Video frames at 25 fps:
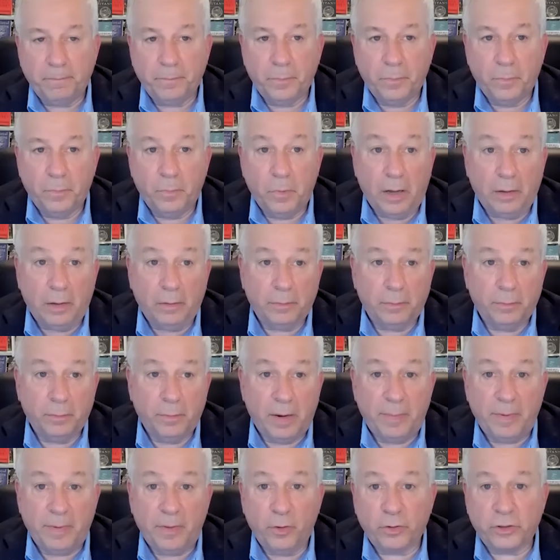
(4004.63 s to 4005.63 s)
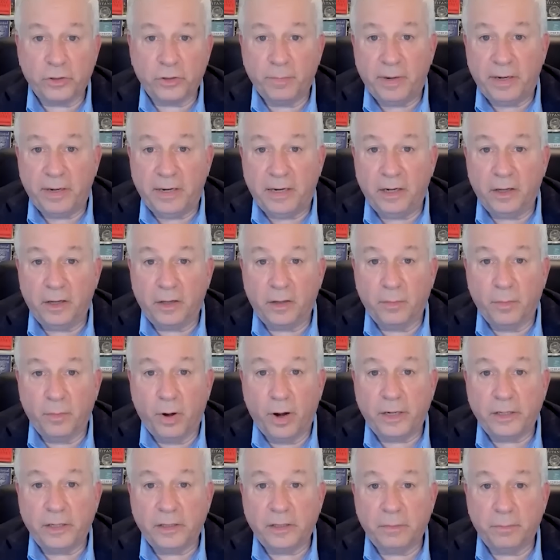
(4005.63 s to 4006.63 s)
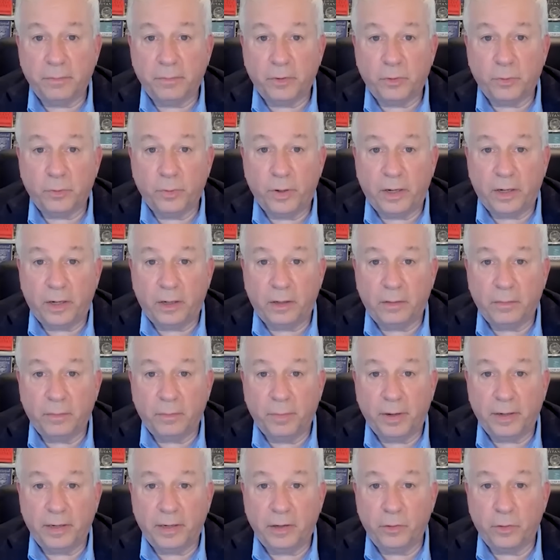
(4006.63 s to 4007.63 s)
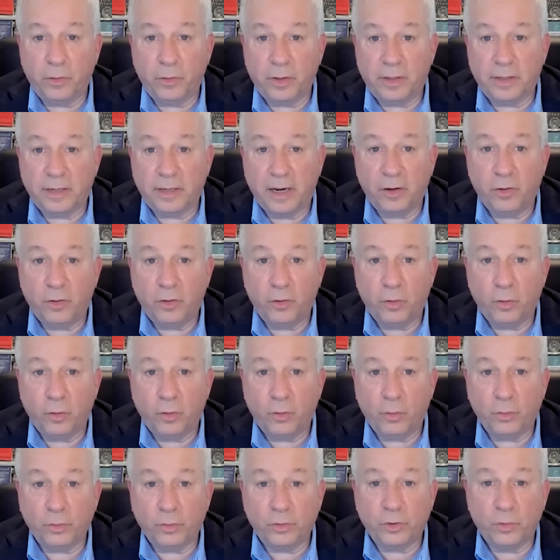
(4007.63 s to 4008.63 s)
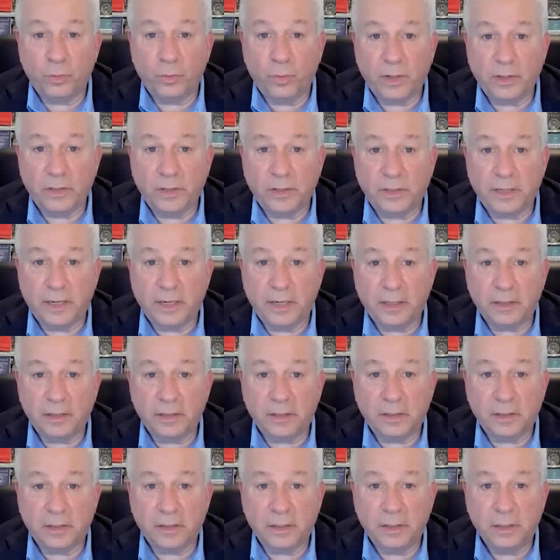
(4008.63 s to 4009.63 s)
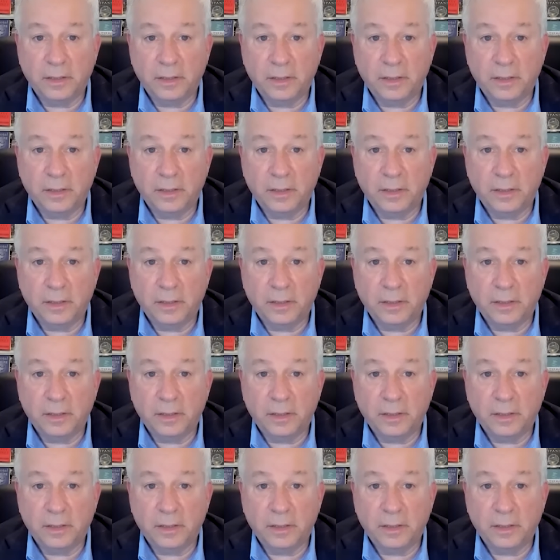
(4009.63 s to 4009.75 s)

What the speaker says: Well, maybe there's a meeting of the minds in between, but either the 10-year note goes to 1.6